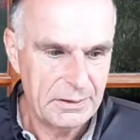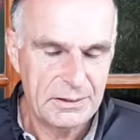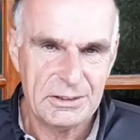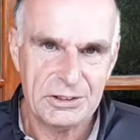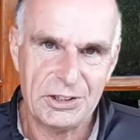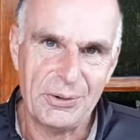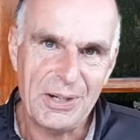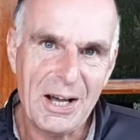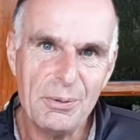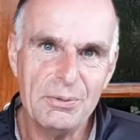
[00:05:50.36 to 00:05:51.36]
So
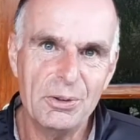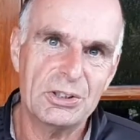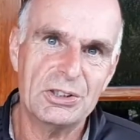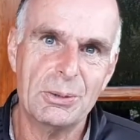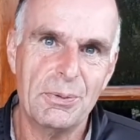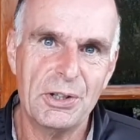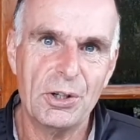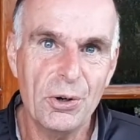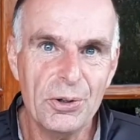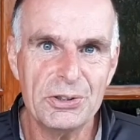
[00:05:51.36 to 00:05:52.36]
now we've looked at some of the
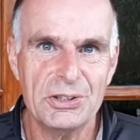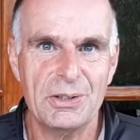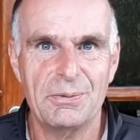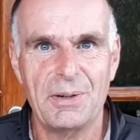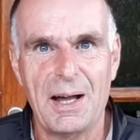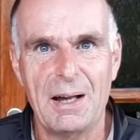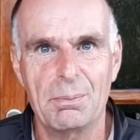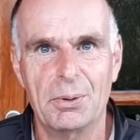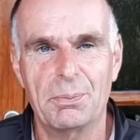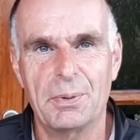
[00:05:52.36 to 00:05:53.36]
causes of high
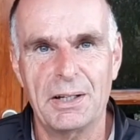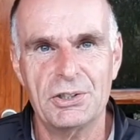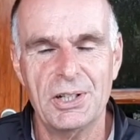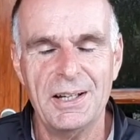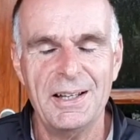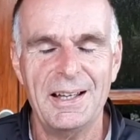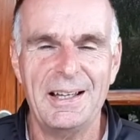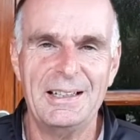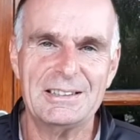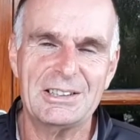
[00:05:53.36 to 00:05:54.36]
blood pressure,
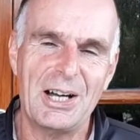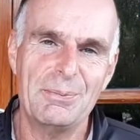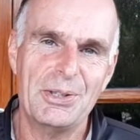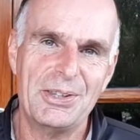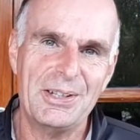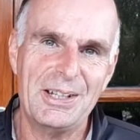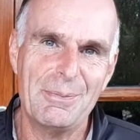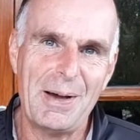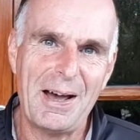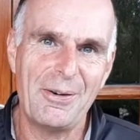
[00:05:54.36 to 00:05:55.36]
it's time to think
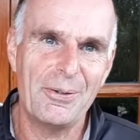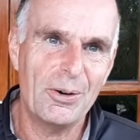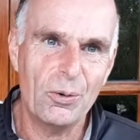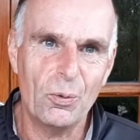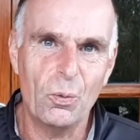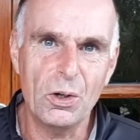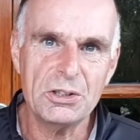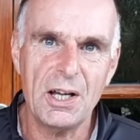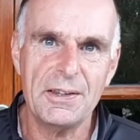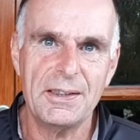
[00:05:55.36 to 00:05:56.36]
about what
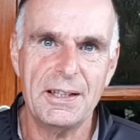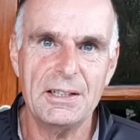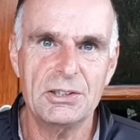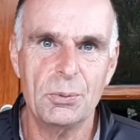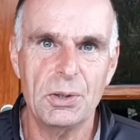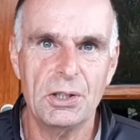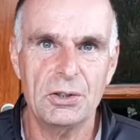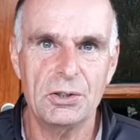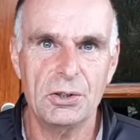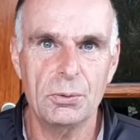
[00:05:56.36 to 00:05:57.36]
are the things that we
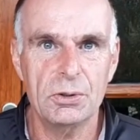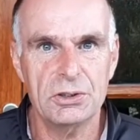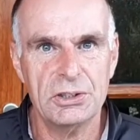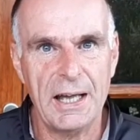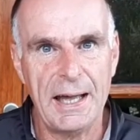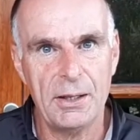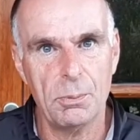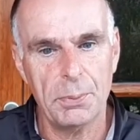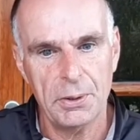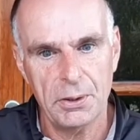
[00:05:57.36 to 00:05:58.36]
can do to help